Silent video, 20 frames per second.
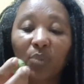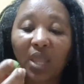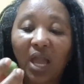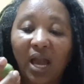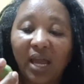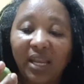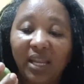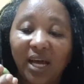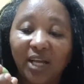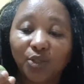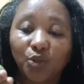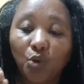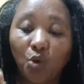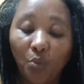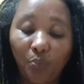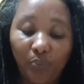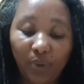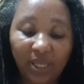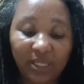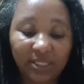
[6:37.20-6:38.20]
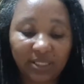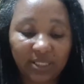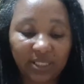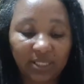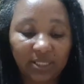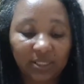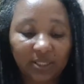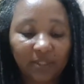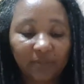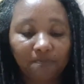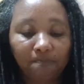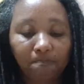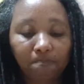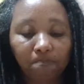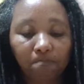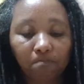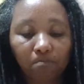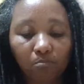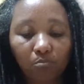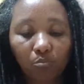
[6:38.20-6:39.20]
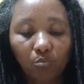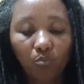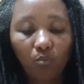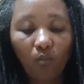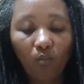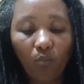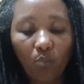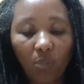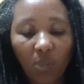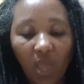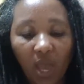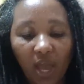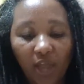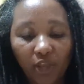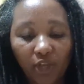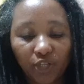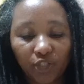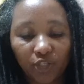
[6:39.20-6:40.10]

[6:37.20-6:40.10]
and that opens it, and you